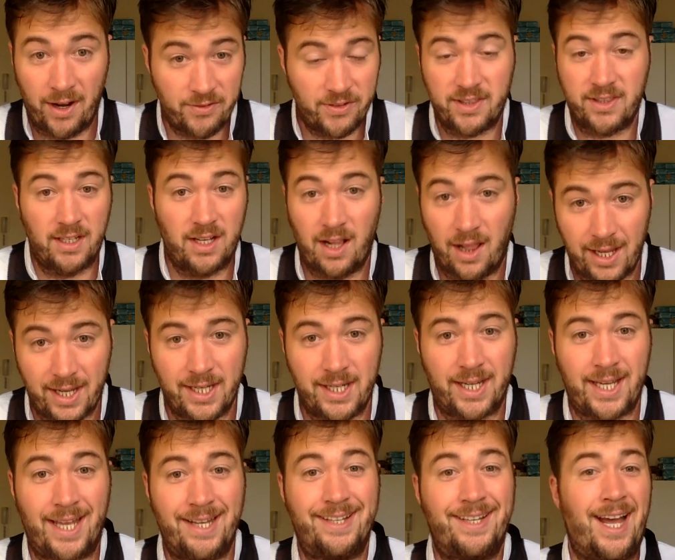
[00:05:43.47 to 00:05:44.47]
everything clicking
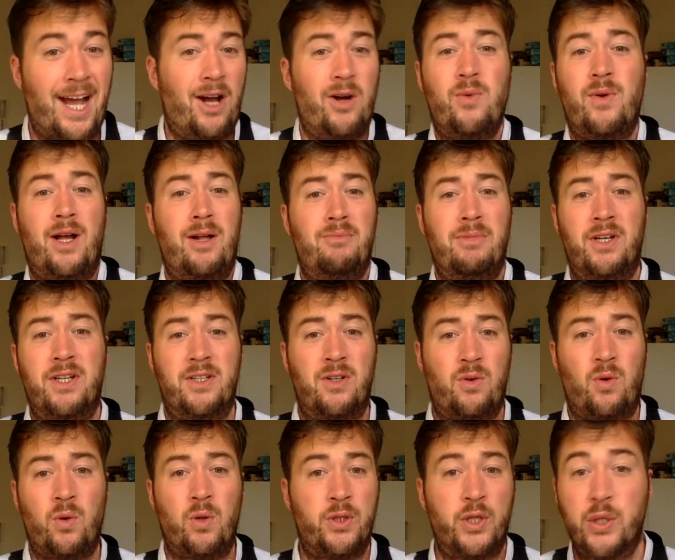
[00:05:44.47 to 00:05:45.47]
again now where I'm learning
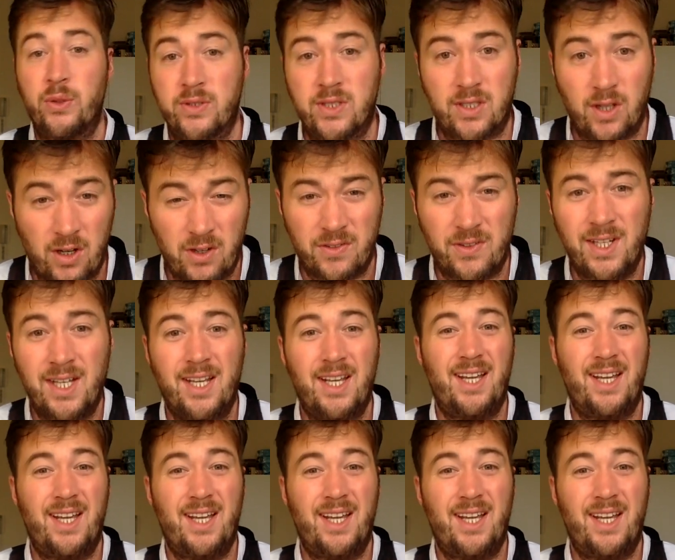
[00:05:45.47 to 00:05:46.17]
all new stuff.